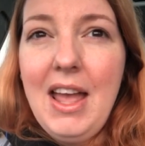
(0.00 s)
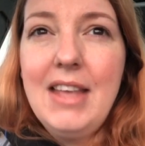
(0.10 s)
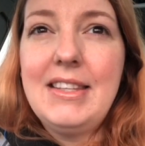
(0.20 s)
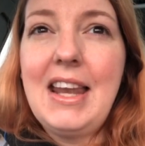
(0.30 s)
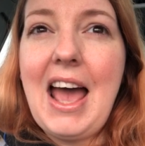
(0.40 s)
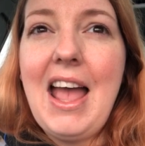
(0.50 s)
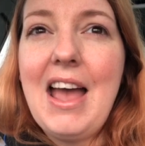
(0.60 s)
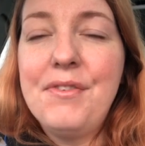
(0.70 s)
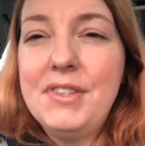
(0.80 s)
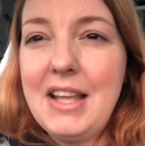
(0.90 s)
is that I
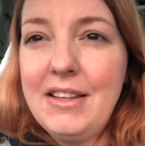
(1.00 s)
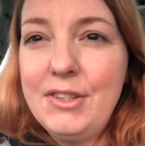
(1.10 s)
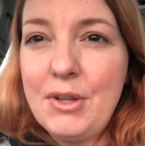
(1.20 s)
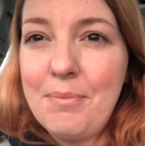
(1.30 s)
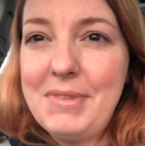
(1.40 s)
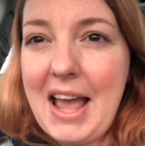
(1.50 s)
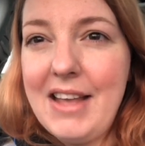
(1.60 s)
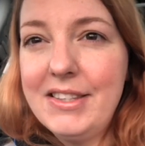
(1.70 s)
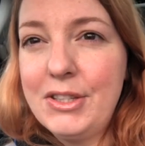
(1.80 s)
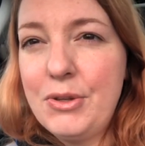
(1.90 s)
have sent some
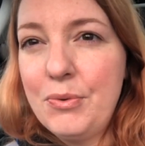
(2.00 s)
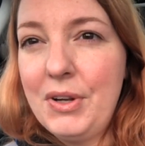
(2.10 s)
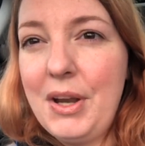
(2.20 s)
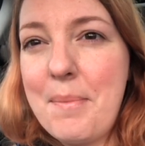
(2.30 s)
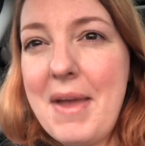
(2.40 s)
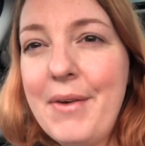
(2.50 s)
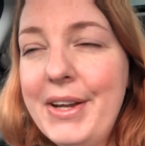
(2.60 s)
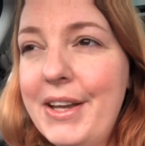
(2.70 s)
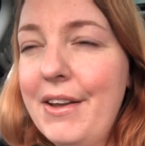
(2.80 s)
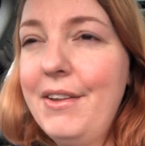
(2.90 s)
tests to an
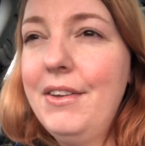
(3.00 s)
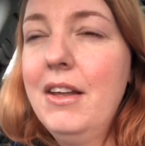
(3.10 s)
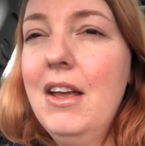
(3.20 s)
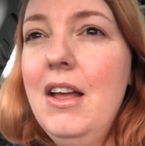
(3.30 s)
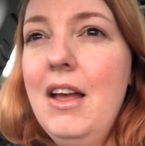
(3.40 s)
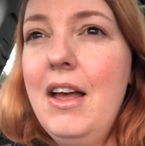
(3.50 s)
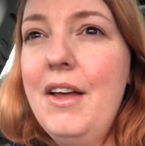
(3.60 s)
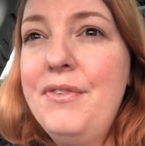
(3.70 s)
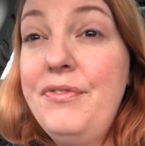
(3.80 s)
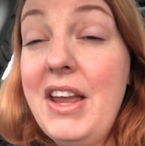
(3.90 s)
American
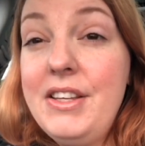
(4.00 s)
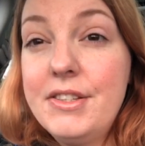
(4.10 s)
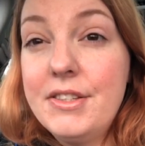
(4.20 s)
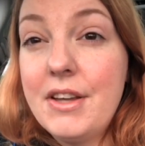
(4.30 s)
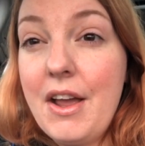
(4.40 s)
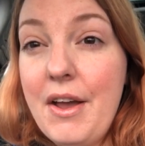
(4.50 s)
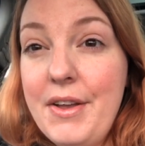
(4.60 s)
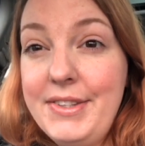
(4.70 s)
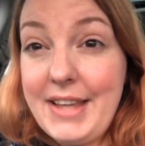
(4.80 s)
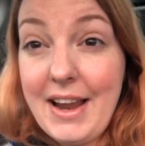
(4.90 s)

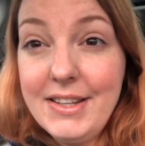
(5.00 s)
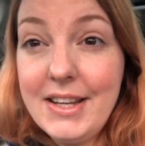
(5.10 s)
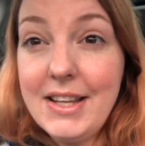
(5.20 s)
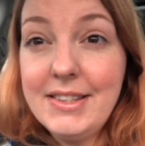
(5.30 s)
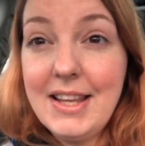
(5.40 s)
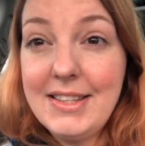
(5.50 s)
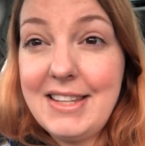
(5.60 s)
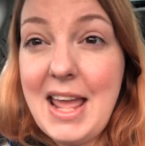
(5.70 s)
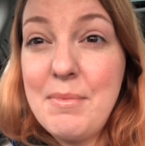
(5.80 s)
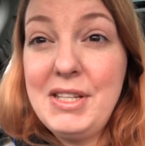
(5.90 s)
phage scientist. His
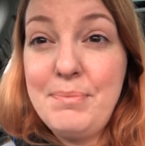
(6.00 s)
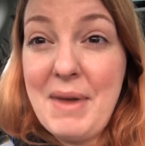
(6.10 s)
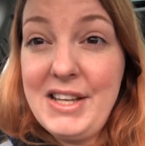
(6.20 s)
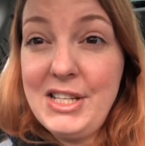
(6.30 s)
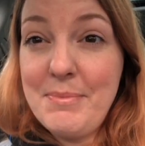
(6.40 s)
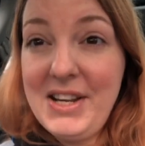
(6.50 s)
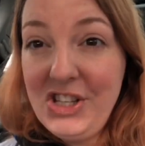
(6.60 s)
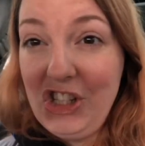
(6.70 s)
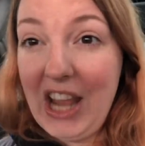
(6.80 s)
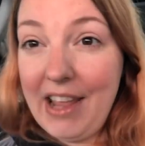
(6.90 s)
name is Benjamin
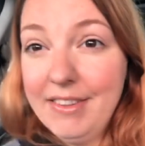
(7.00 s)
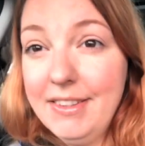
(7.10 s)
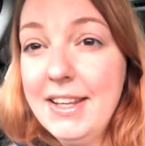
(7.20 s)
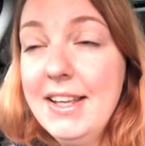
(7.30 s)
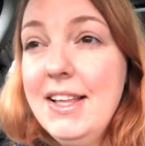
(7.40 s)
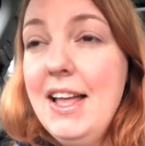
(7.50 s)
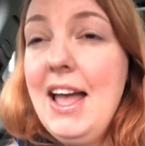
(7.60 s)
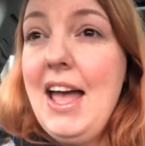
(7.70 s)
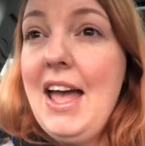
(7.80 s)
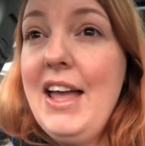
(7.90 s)
Chen.
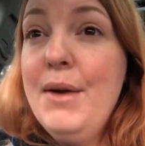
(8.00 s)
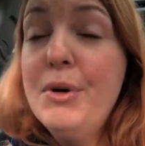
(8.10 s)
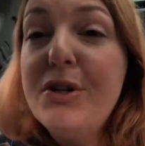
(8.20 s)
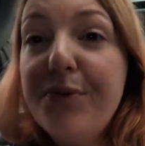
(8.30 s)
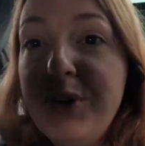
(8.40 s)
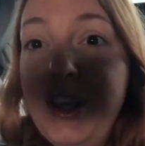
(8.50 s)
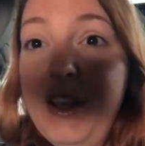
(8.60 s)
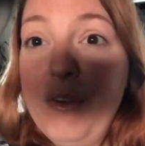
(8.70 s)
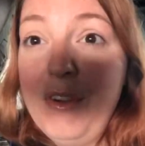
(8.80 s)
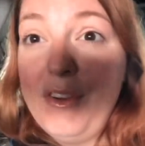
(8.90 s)
He works for the
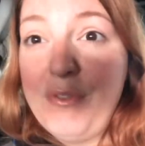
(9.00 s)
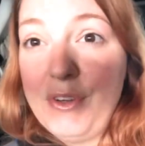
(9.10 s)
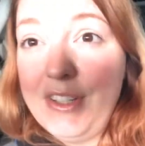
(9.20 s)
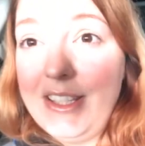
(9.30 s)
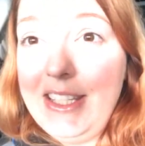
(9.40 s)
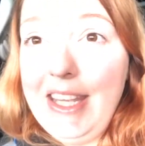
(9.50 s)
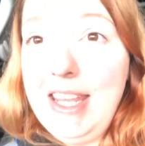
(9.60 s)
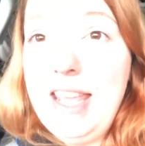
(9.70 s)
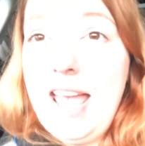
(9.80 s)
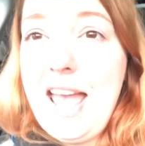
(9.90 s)
Yale
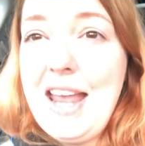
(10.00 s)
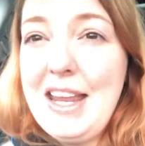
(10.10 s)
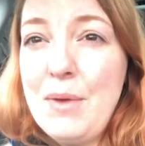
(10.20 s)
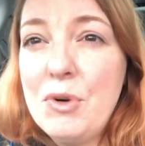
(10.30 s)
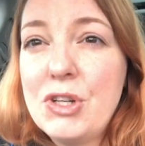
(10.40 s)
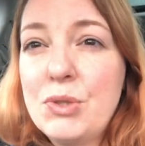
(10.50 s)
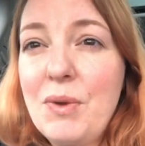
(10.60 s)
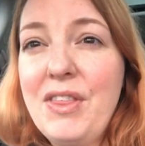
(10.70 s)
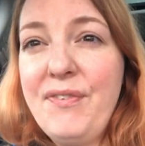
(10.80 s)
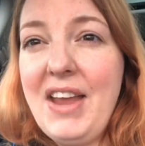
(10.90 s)
University, and he works
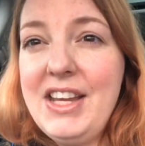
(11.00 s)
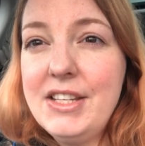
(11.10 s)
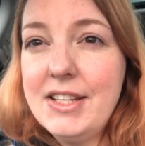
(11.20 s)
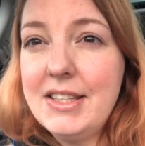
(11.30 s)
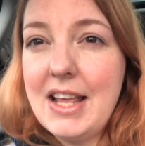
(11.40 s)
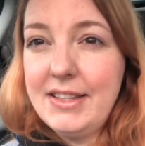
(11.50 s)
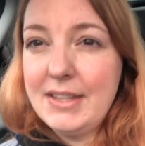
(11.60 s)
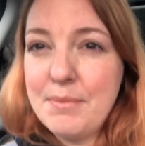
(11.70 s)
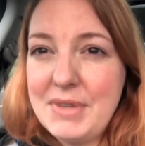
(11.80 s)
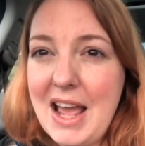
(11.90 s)
with phages and
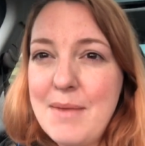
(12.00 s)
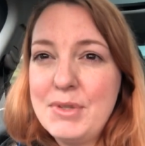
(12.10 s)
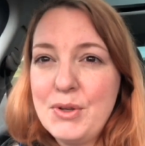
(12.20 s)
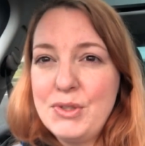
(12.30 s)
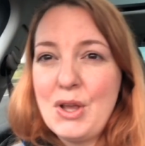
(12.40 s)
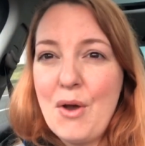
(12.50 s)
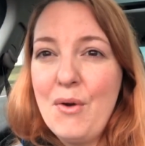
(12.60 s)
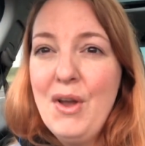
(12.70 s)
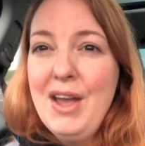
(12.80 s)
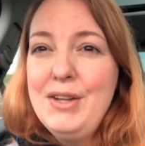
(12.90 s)
sometimes
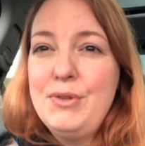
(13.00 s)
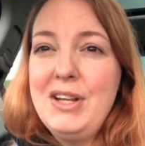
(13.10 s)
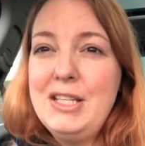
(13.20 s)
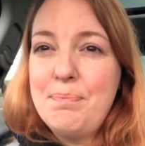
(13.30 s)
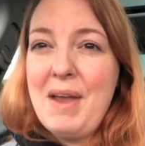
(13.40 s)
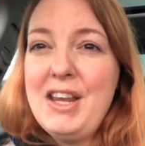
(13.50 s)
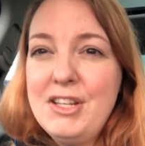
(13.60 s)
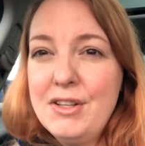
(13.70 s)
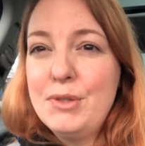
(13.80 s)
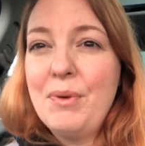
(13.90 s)
also treats
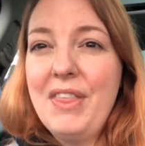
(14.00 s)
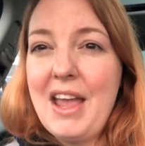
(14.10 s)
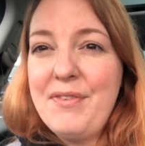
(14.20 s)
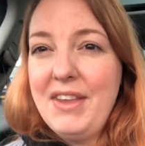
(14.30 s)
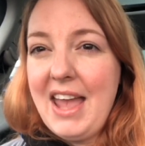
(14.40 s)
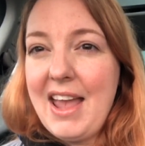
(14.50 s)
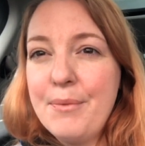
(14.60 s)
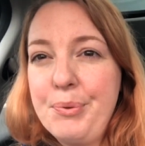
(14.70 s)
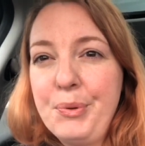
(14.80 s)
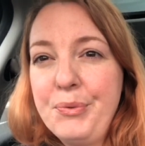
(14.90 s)
patients with FDA
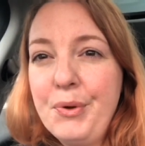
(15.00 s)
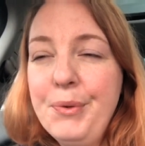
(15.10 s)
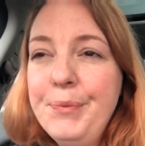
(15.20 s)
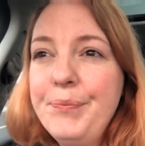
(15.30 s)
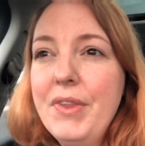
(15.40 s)
approval.